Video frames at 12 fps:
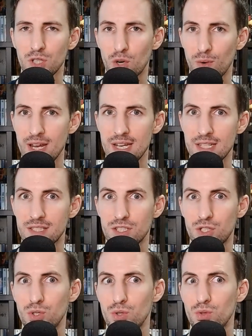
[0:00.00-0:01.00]
credence
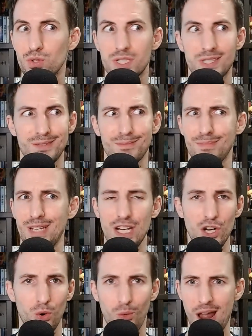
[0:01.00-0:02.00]
to some
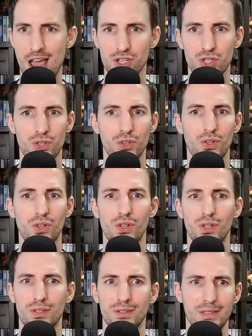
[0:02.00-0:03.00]

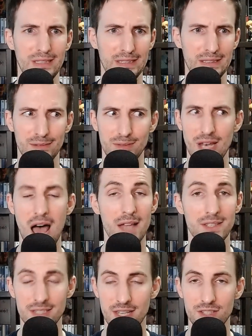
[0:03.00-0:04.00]
irrational and
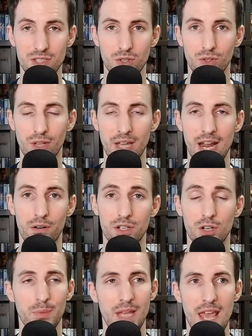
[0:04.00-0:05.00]
nonsensical
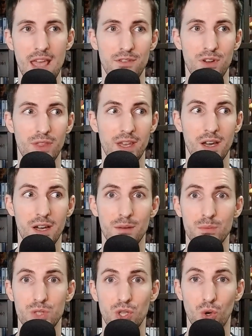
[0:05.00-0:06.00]
character behavior that
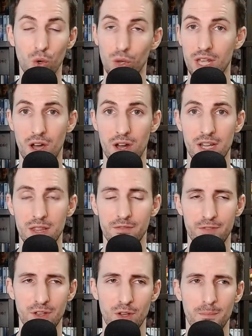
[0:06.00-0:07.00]
comes early on in the
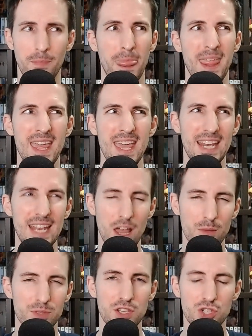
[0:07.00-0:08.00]
film. It
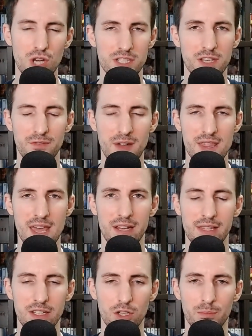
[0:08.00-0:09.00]
helps to justify that a
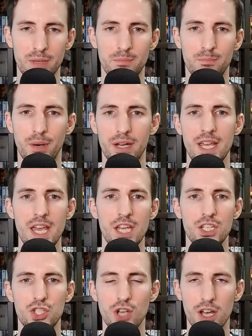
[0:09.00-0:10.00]
little bit, but
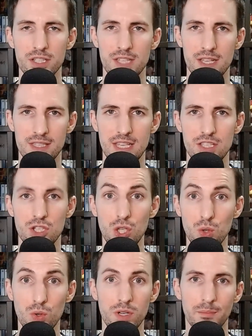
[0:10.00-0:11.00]
just as these
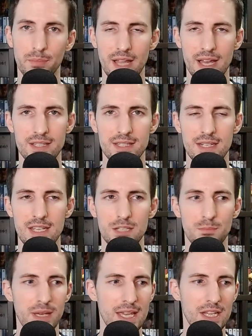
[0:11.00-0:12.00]
new complexities
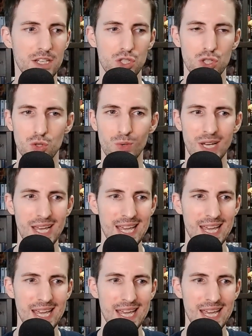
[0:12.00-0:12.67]
begin to